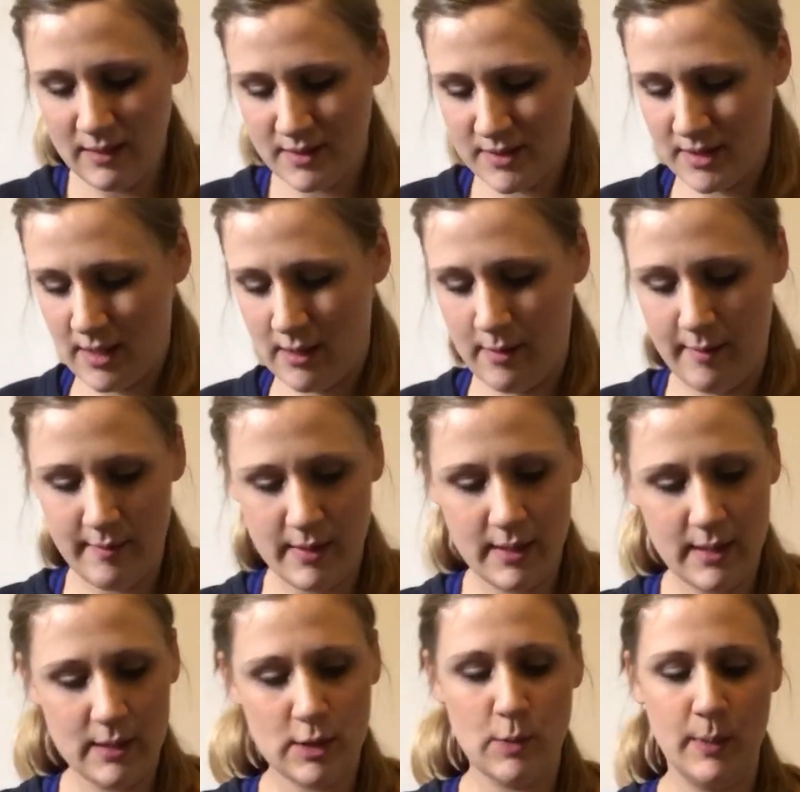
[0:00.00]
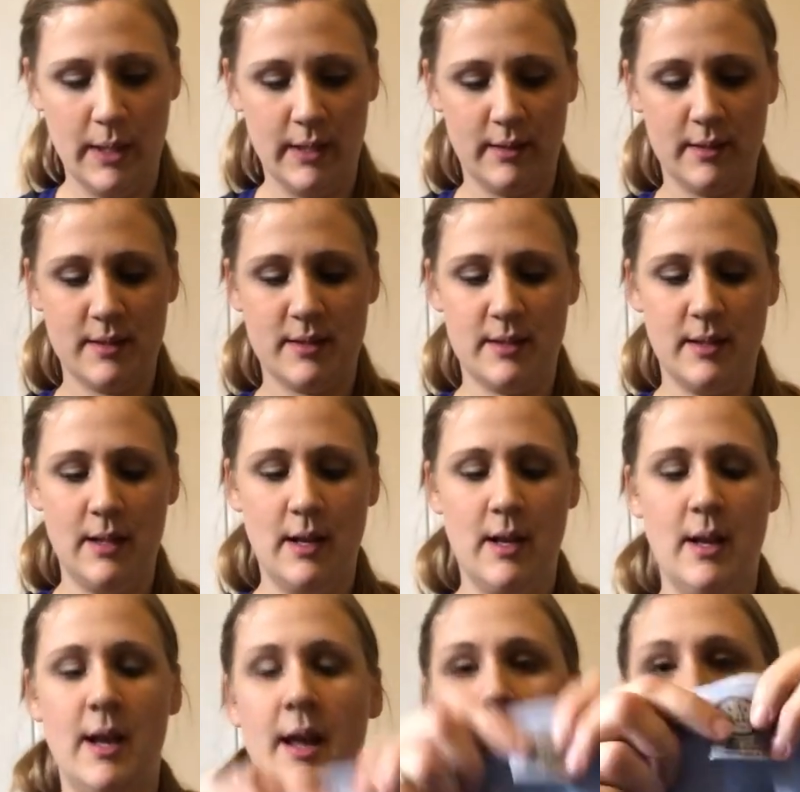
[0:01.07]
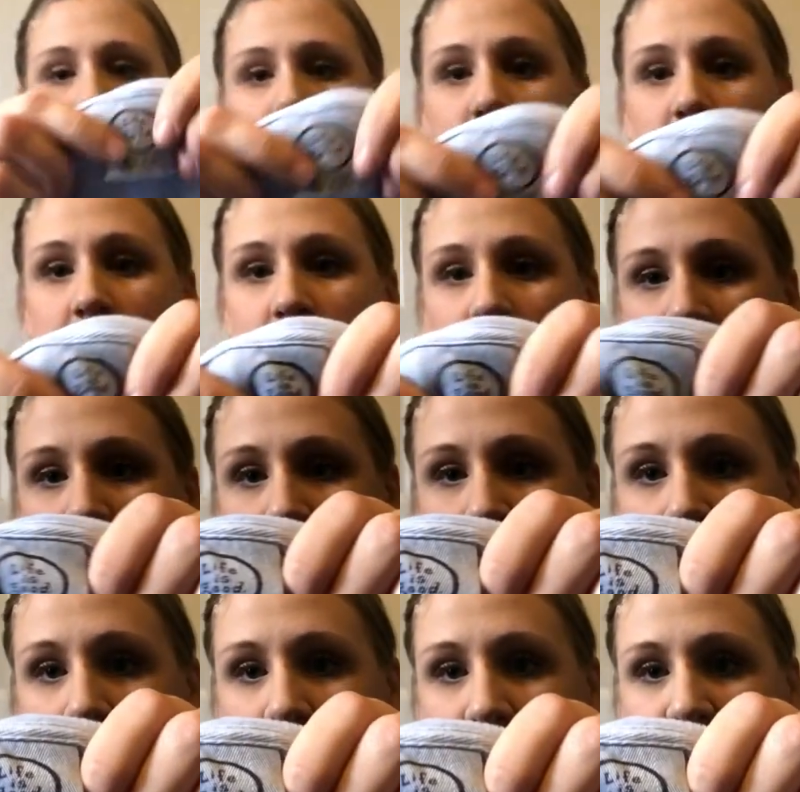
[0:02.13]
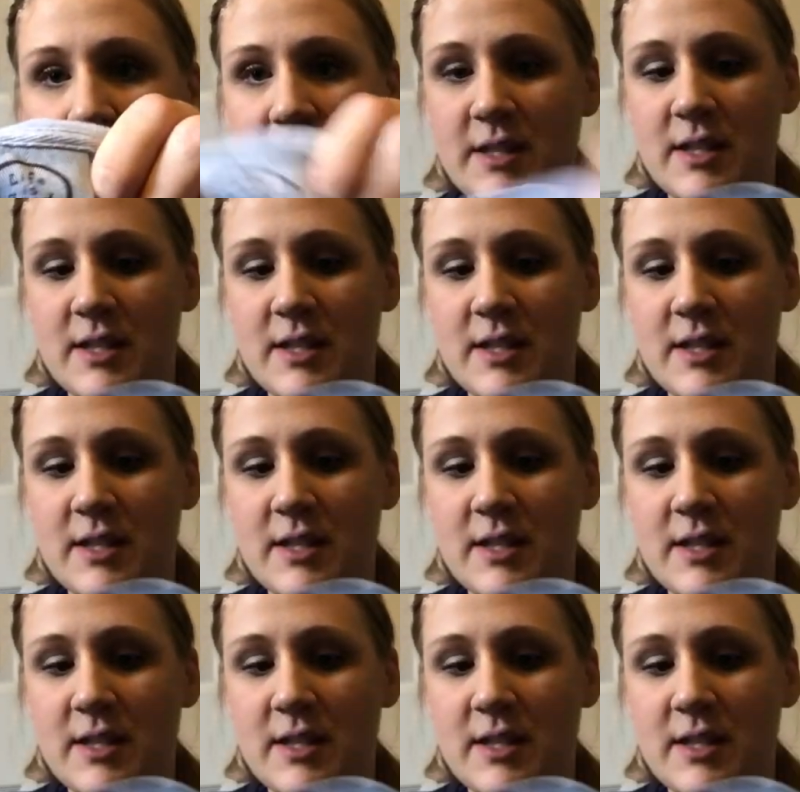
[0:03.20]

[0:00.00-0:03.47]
So everything $2. A Life